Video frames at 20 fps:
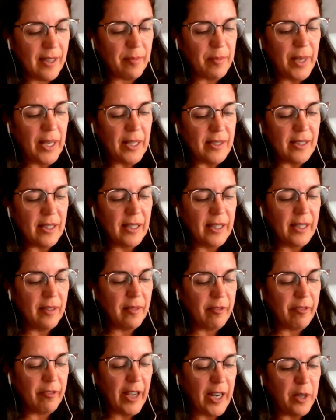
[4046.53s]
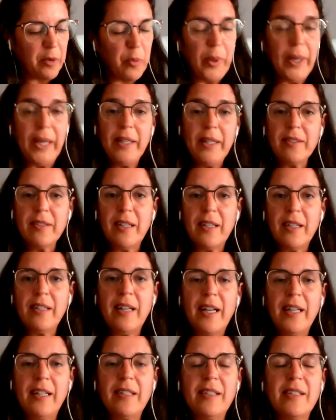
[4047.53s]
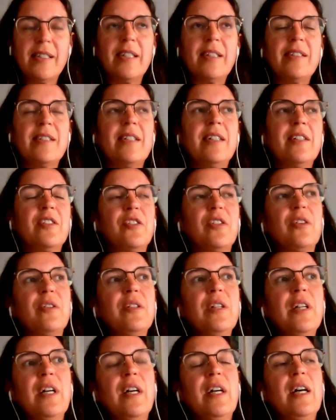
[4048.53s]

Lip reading: amazingly, very weak at 96 years old.